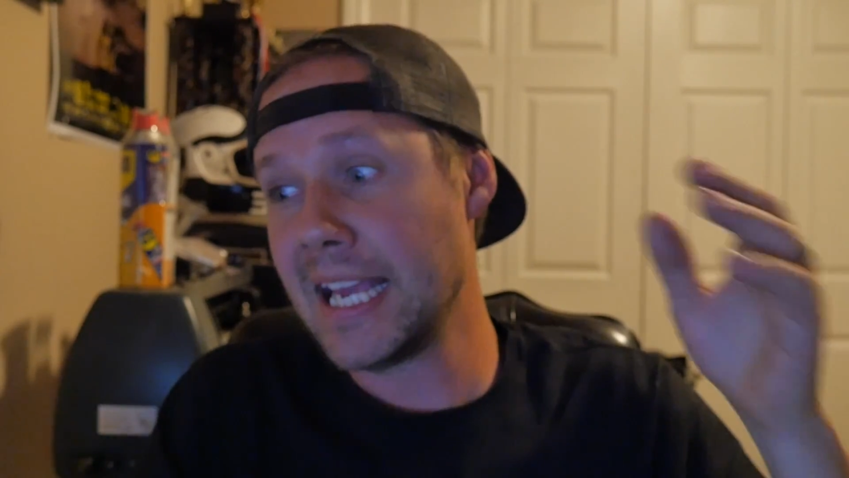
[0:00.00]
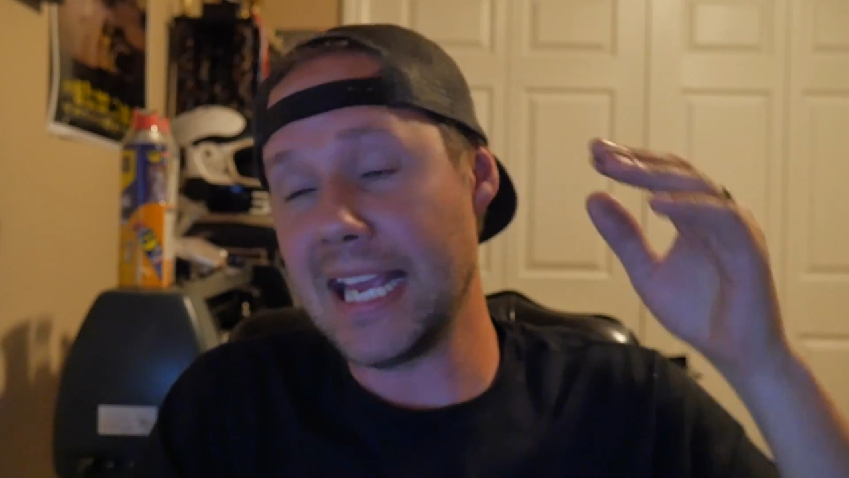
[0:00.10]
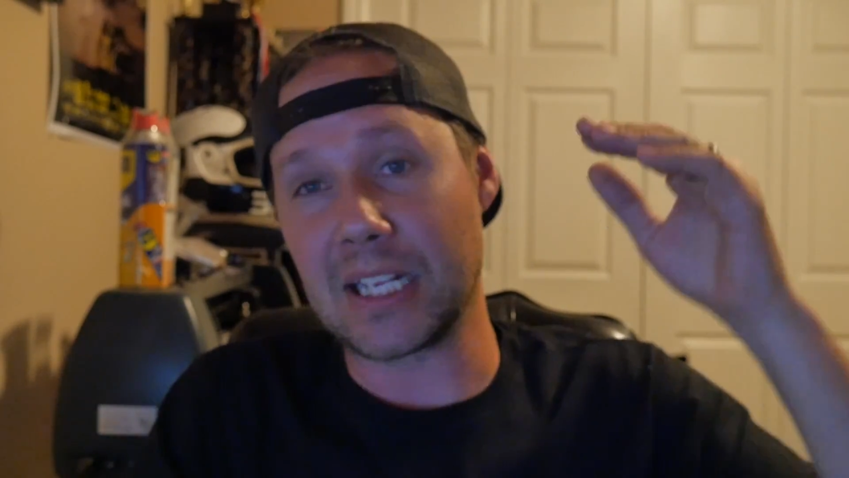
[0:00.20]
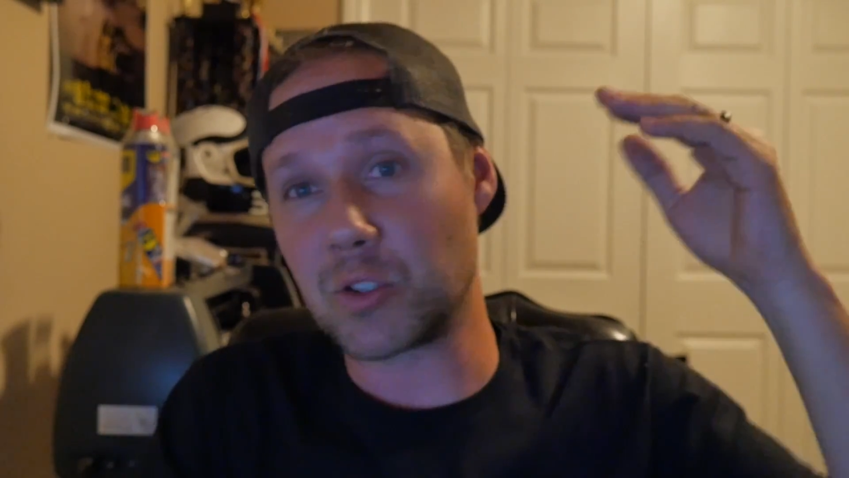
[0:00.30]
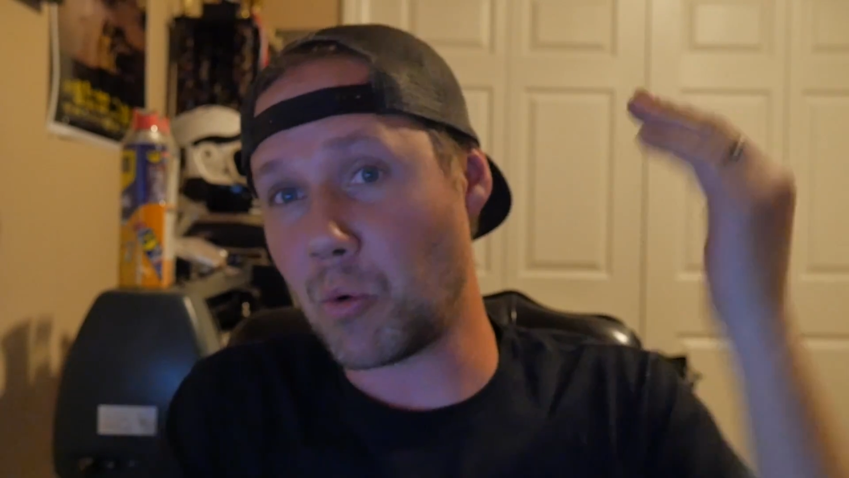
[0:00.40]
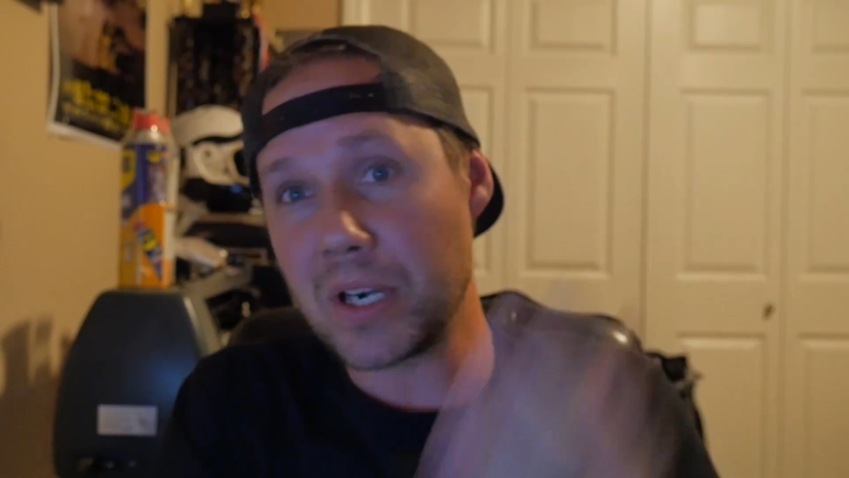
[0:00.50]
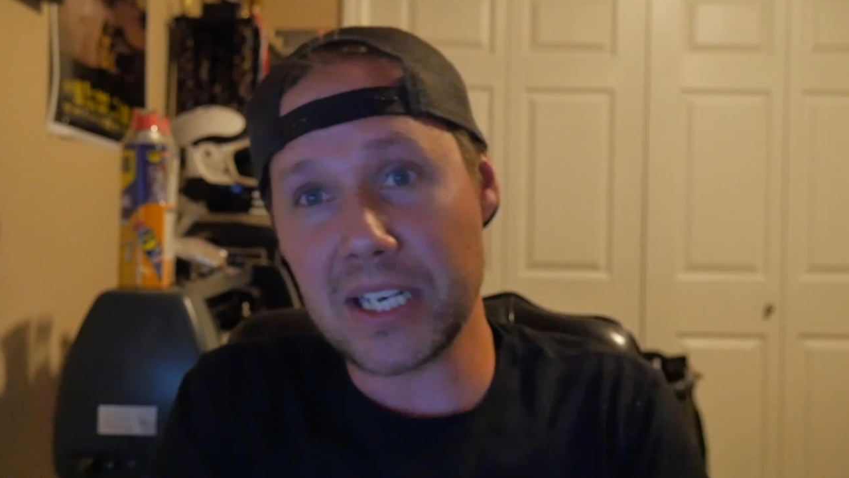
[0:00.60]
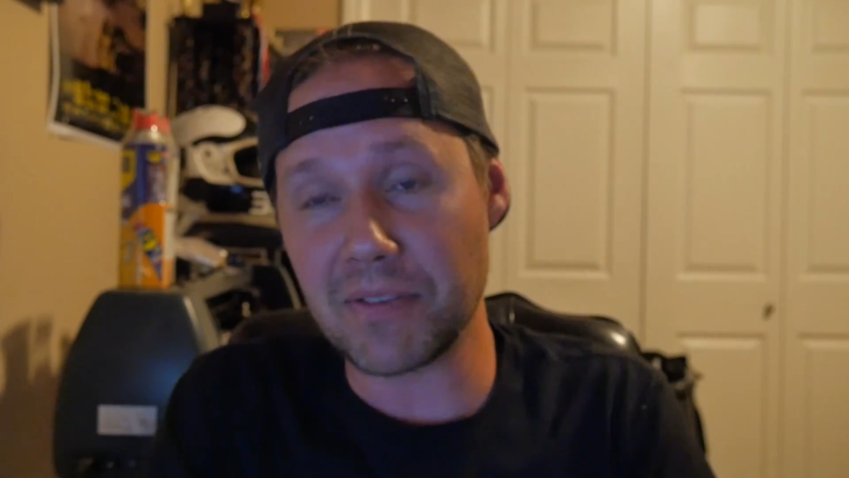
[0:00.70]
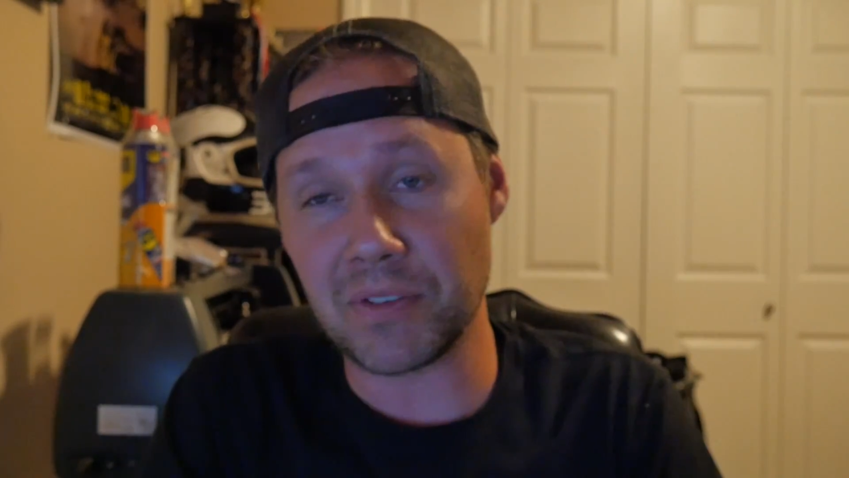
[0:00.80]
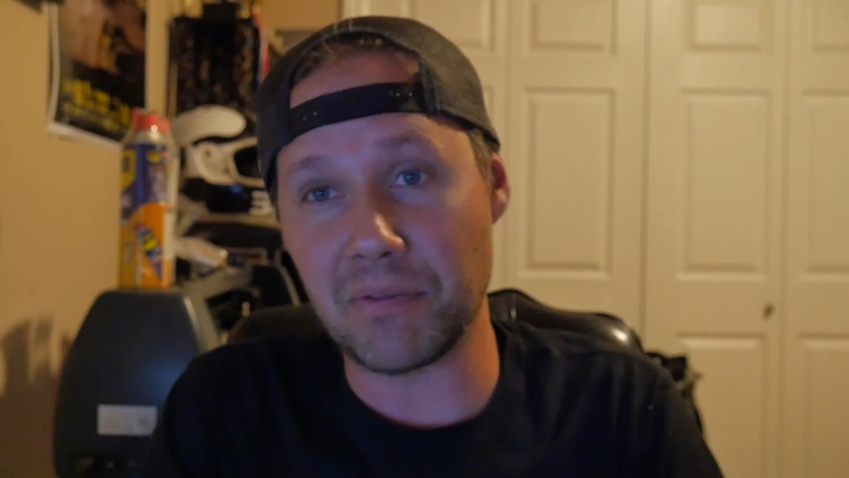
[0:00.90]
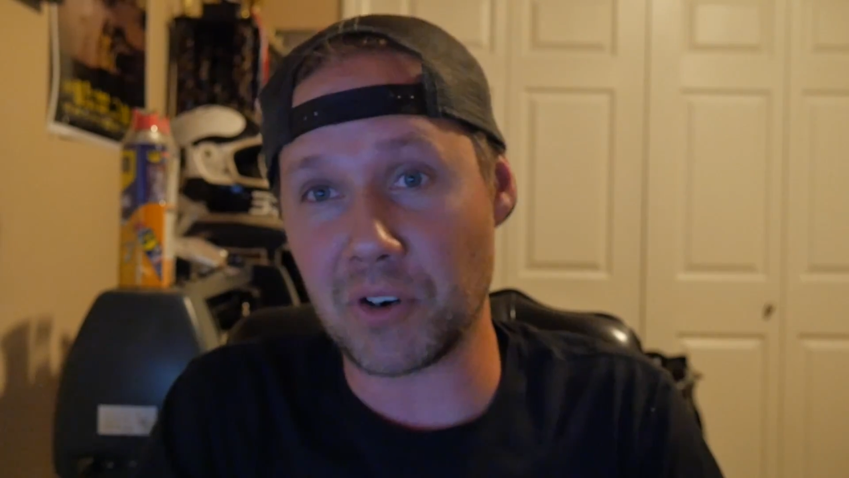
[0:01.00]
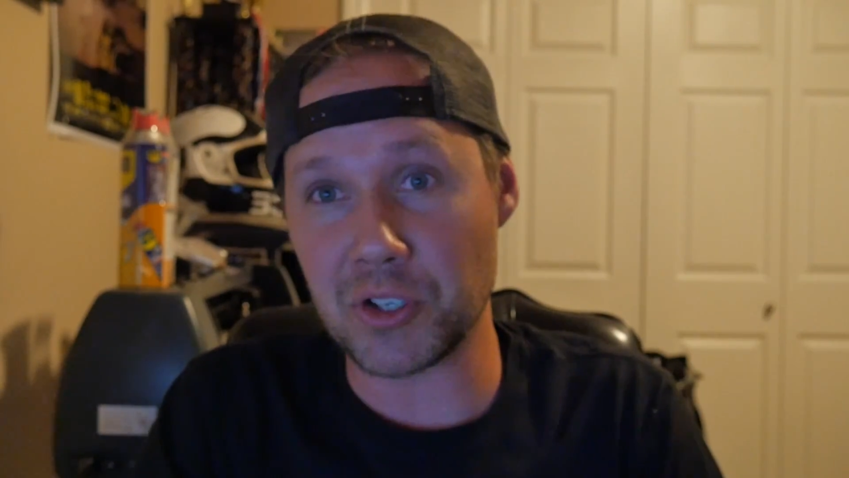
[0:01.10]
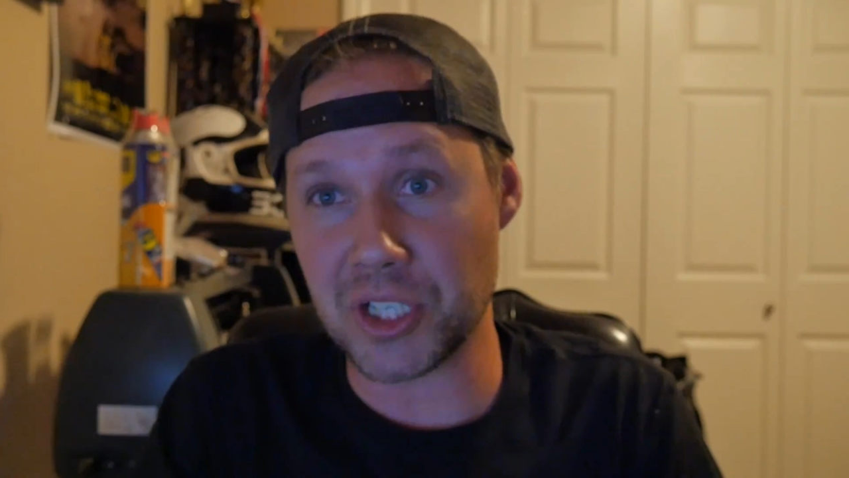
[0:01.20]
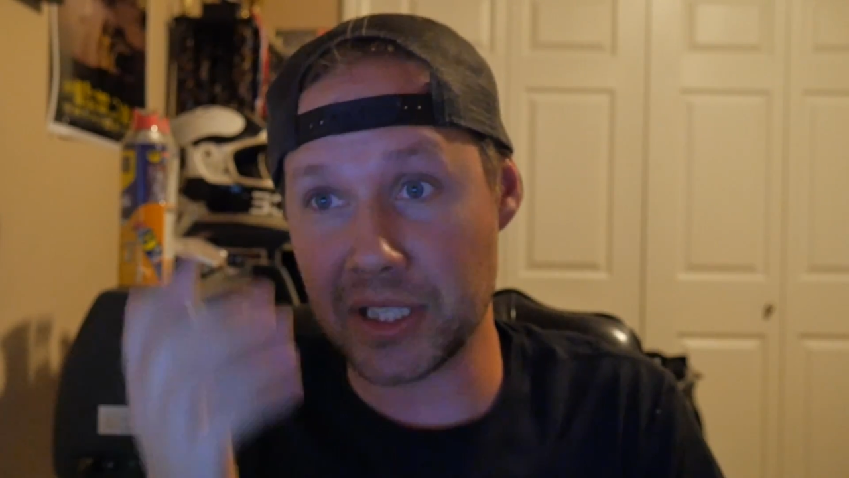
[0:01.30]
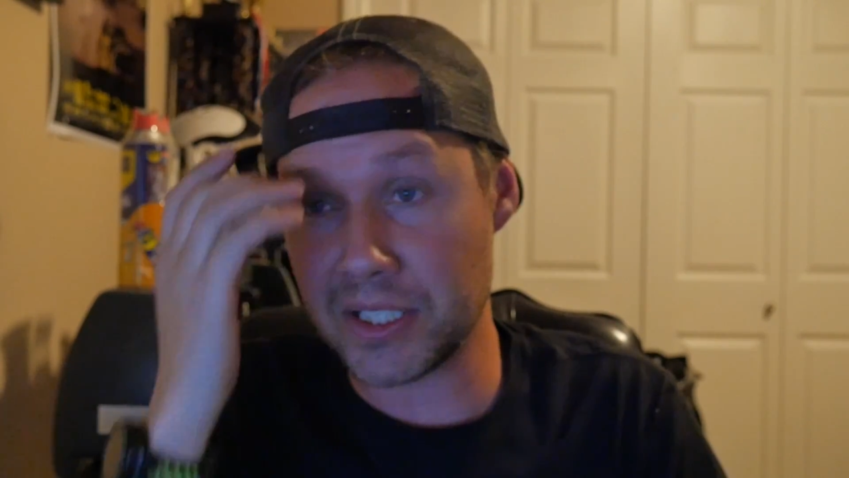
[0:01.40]
in 20 different
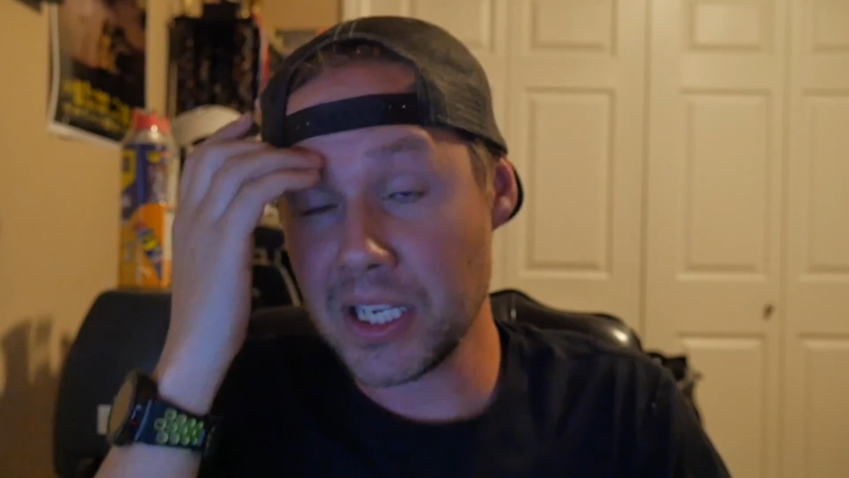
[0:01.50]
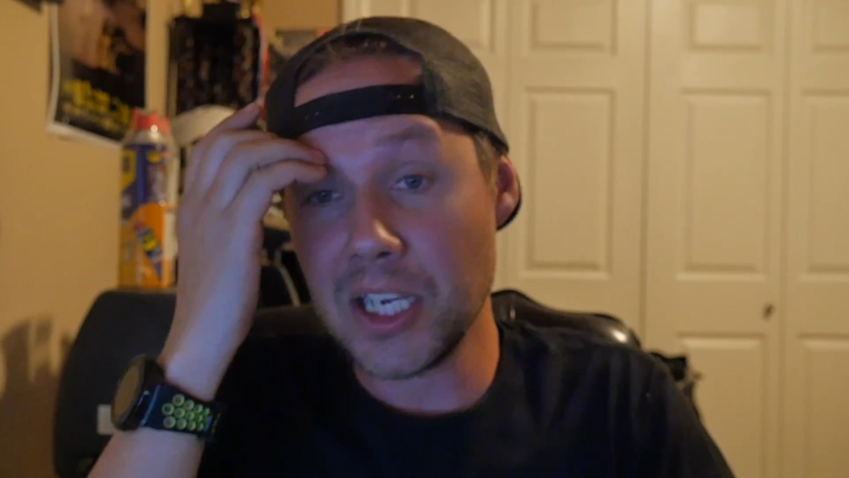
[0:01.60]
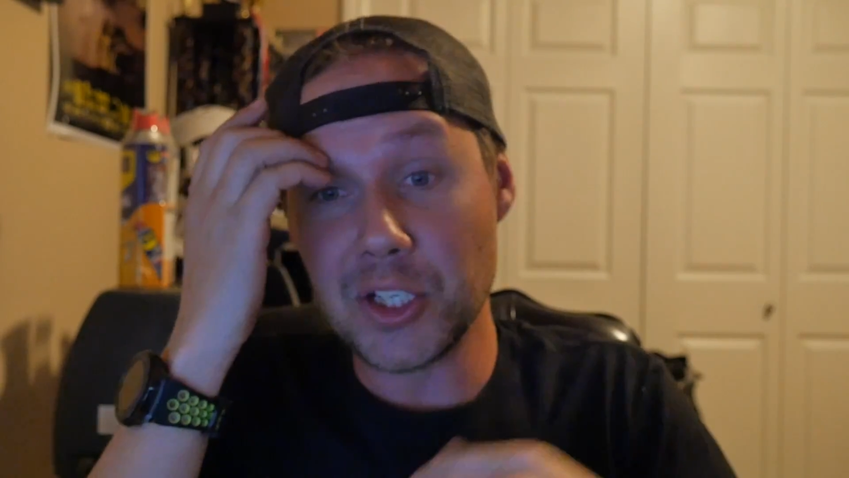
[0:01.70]
versions,